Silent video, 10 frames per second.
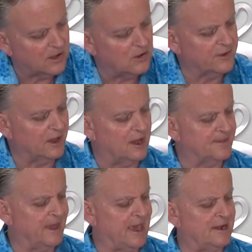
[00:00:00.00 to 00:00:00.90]
Oh yeah, I
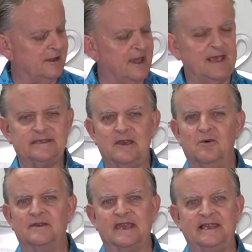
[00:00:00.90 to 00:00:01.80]
mean analyzed it
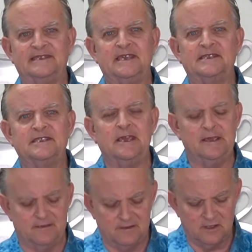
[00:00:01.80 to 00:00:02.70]
was a 60,
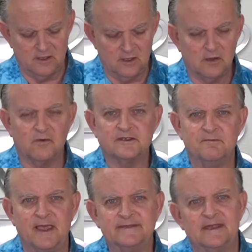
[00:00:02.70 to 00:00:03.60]
which
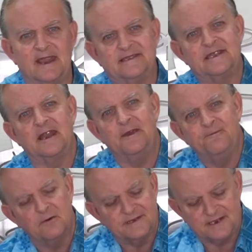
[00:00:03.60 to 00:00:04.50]
makes it a city
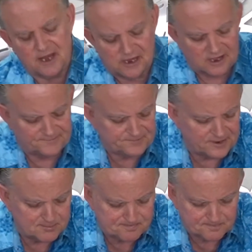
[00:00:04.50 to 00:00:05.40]
full city coffee.